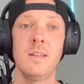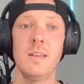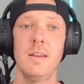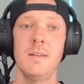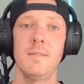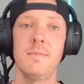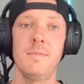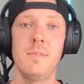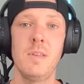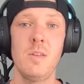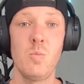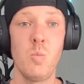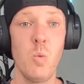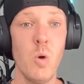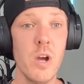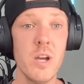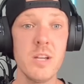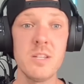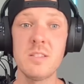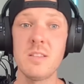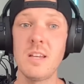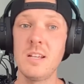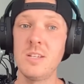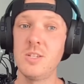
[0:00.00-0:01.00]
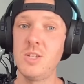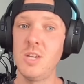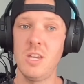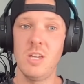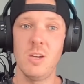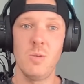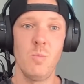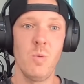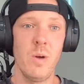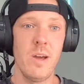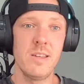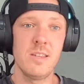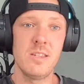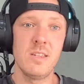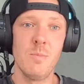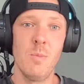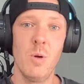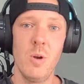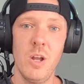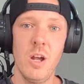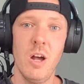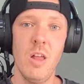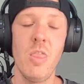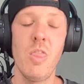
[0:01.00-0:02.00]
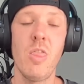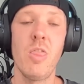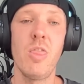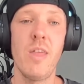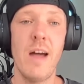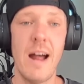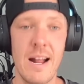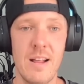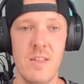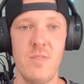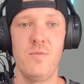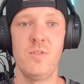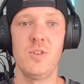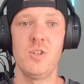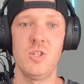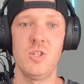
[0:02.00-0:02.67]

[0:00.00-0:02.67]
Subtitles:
There's worse things you can waste your money on, that's for sure.